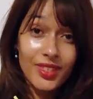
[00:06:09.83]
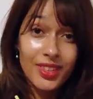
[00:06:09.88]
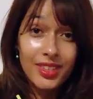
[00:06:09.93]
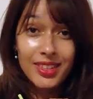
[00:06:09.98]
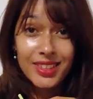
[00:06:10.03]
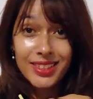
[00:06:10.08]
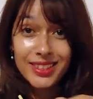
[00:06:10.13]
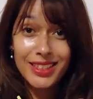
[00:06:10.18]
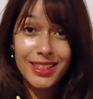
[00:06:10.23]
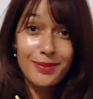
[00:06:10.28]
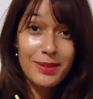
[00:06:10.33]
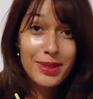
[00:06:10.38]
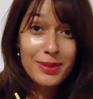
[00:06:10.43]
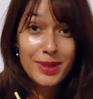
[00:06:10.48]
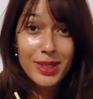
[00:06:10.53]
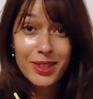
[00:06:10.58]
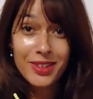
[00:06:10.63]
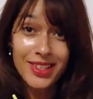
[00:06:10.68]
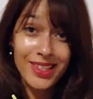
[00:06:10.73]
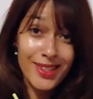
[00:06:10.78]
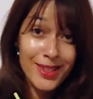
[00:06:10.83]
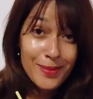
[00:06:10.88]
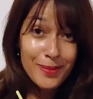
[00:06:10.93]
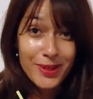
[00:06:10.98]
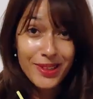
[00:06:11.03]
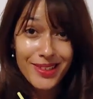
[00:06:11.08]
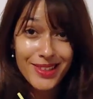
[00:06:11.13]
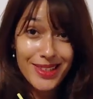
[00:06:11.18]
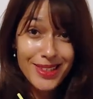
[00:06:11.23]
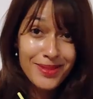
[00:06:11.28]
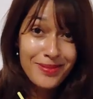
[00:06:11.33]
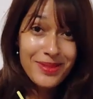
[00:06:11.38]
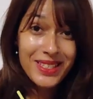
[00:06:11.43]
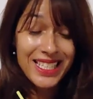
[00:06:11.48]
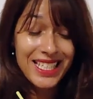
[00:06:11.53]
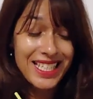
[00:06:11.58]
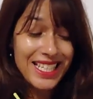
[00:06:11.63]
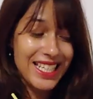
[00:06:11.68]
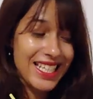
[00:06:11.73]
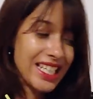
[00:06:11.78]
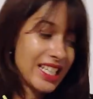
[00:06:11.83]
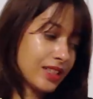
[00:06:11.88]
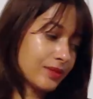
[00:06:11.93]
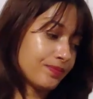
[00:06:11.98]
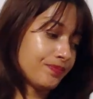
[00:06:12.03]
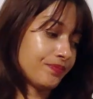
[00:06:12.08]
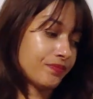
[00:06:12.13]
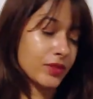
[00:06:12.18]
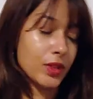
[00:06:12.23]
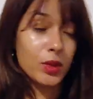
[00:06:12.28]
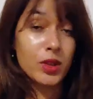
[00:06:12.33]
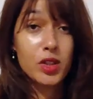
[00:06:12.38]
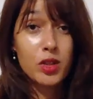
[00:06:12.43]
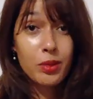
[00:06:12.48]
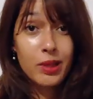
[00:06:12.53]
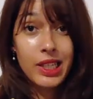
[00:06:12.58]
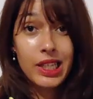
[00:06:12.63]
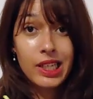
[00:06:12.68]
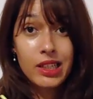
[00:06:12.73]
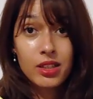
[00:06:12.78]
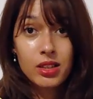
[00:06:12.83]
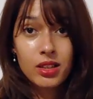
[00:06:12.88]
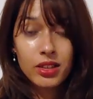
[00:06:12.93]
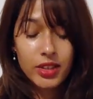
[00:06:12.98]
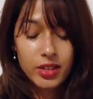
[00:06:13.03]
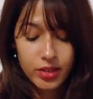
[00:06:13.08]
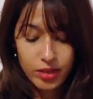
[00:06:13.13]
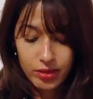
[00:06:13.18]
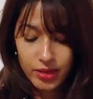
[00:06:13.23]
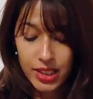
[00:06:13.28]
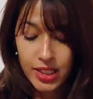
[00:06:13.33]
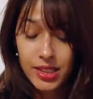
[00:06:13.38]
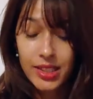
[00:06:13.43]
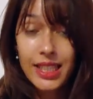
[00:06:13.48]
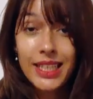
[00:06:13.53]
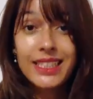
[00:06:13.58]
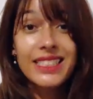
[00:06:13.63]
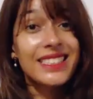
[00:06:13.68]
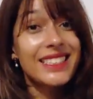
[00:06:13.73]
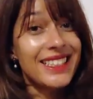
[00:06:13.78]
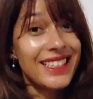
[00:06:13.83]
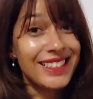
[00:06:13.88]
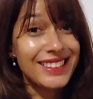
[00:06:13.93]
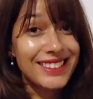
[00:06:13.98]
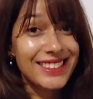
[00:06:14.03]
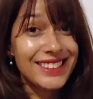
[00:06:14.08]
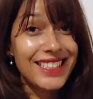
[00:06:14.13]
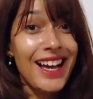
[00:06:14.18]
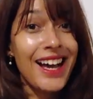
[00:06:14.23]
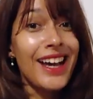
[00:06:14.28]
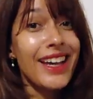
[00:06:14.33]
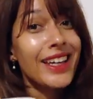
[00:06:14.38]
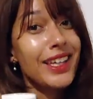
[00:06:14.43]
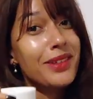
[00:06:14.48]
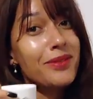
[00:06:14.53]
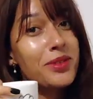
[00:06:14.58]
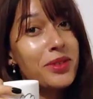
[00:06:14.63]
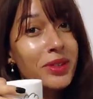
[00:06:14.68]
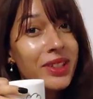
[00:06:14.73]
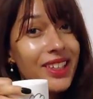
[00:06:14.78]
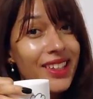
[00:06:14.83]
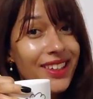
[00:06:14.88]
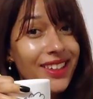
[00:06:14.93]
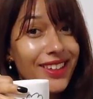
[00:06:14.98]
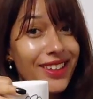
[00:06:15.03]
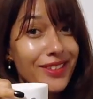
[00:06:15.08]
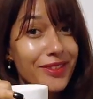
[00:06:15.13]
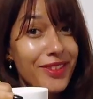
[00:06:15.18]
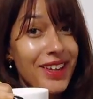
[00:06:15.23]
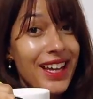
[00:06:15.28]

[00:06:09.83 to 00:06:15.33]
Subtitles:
Because I'm about to spill some tea. Watch me actually do that. And yes, I am drinking, in